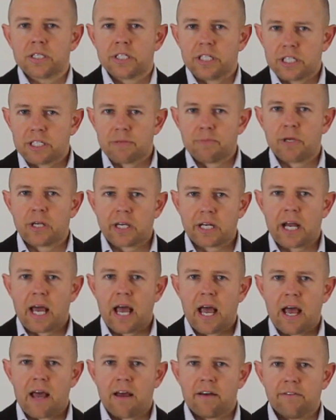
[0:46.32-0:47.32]
system you can
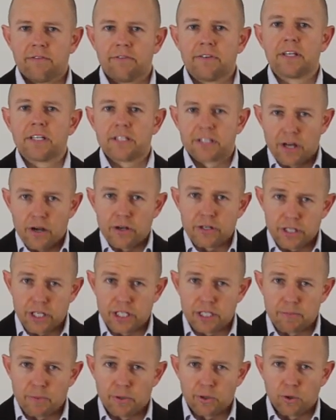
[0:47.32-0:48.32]
have is no
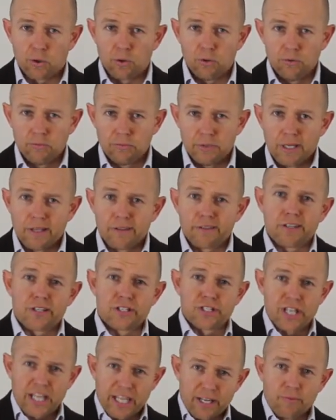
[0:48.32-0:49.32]
system at all. The
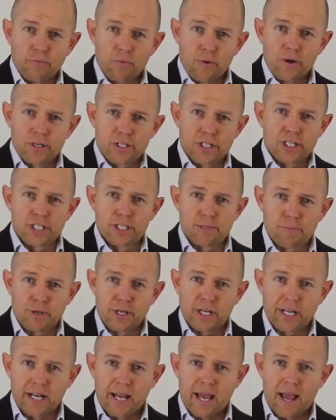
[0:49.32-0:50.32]
second worst system
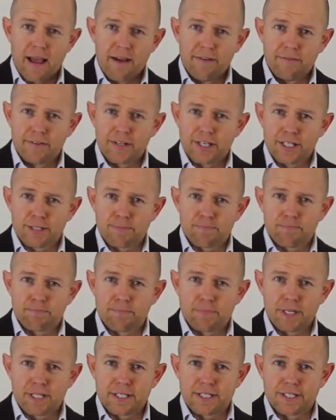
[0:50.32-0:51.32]
you can have is
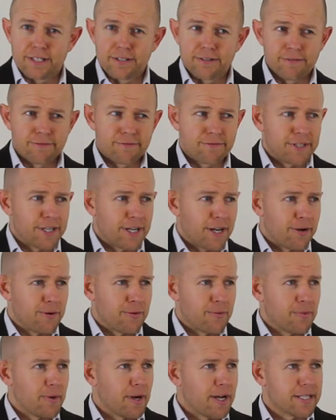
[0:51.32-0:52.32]
bits of
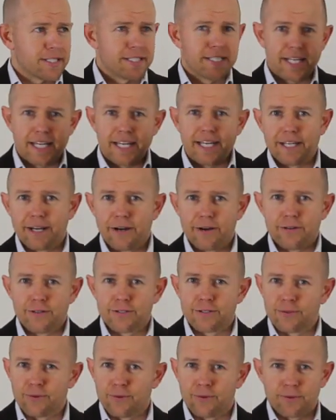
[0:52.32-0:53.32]
sticky
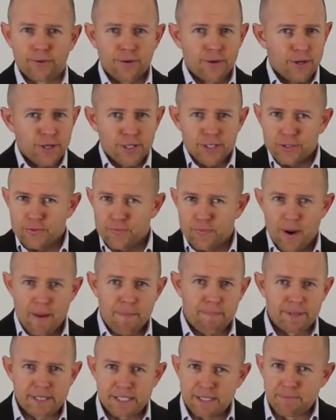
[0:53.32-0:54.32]
notes or
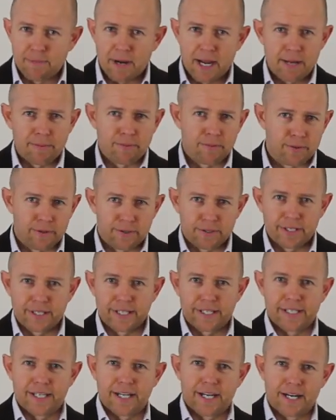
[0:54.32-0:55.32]
scrap bits of paper on
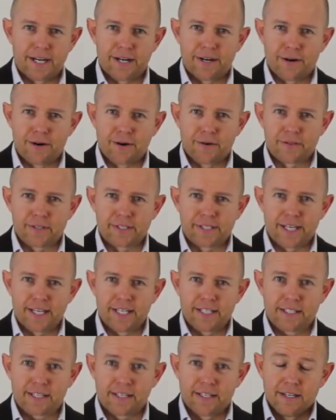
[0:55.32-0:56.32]
the
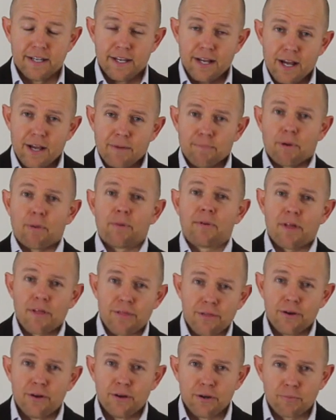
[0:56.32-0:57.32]
desk. Probably the
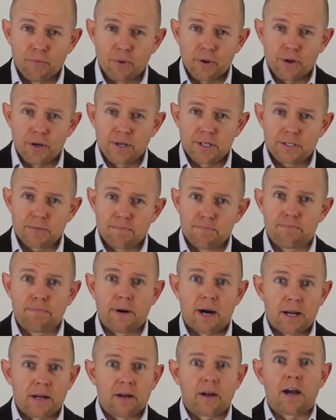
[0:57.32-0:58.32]
third worst,
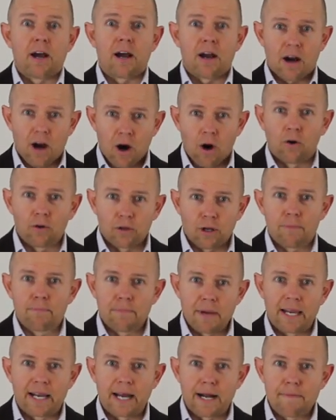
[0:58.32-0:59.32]
but a whole lot
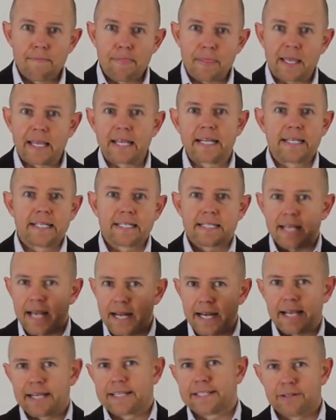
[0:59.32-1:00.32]
better, is
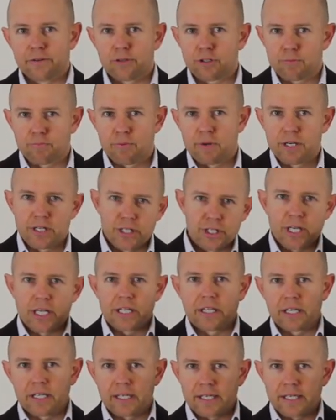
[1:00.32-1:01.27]
an Excel spreadsheet that